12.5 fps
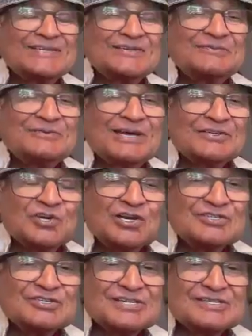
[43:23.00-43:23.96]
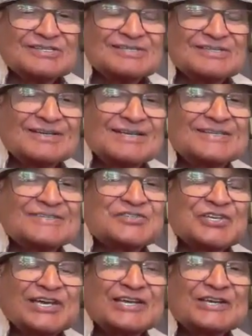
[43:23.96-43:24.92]
collective unconscious
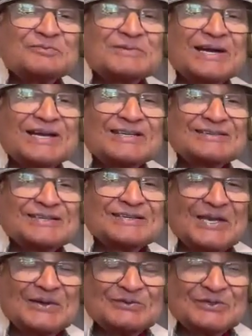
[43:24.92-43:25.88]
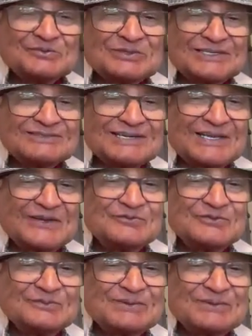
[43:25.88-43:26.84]
is shared by everyone,
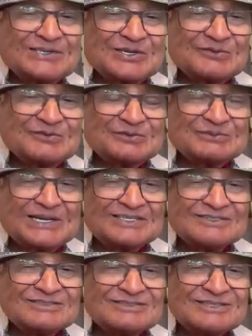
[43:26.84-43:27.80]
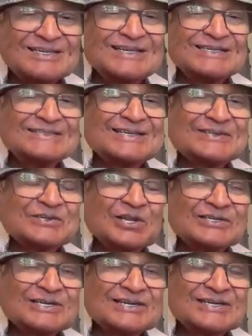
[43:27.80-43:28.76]
every part of humanity. That
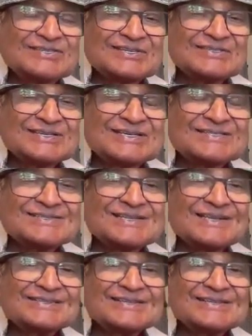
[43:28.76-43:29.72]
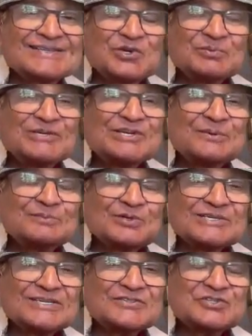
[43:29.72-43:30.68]
already suggests that this domain of
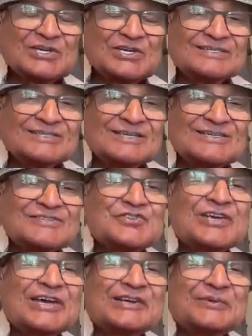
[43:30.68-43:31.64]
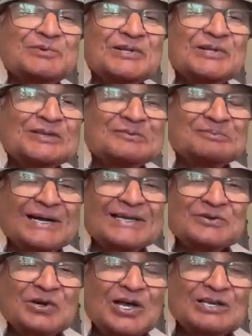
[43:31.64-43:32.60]
potentiality is shareable
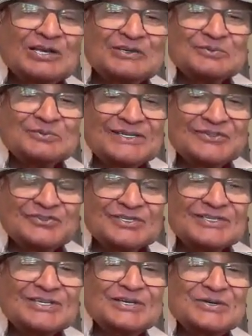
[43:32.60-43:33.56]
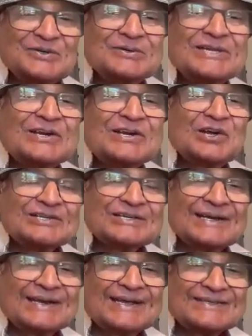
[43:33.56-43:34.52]
by all humanity. We are all
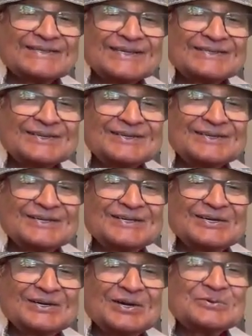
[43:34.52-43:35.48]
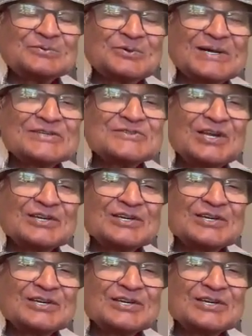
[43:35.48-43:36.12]
connected, or we